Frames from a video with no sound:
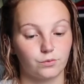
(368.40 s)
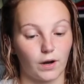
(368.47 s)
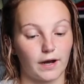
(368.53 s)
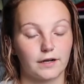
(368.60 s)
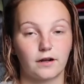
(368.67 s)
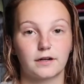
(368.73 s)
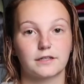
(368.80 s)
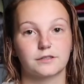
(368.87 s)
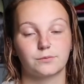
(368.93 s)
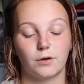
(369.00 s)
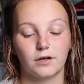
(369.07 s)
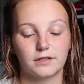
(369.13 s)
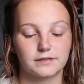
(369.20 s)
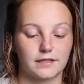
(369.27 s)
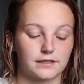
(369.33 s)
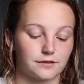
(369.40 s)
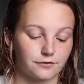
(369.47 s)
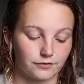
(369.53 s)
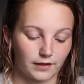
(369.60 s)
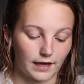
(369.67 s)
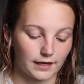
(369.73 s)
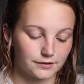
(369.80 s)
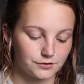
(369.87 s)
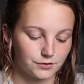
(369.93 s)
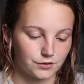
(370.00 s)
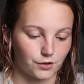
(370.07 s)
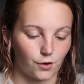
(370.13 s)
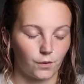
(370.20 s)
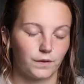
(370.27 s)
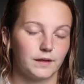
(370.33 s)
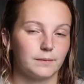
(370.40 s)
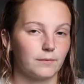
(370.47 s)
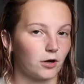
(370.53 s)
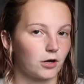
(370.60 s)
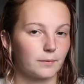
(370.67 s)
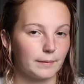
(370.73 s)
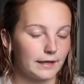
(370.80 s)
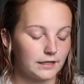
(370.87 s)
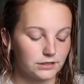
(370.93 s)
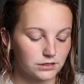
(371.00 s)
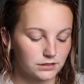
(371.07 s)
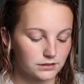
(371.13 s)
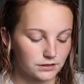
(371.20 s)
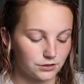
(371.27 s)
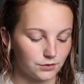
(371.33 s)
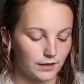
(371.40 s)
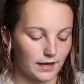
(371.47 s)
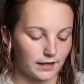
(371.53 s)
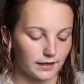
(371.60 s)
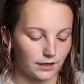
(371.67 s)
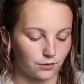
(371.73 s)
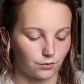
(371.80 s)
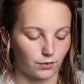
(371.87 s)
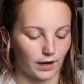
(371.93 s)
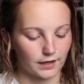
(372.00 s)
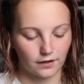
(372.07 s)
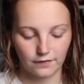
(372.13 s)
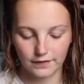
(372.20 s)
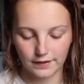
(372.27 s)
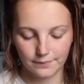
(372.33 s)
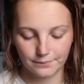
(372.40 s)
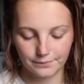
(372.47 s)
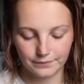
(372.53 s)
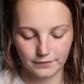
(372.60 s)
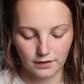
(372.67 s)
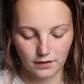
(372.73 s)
write on as well, because like the flags, you can only mark pages and you can't like write on them.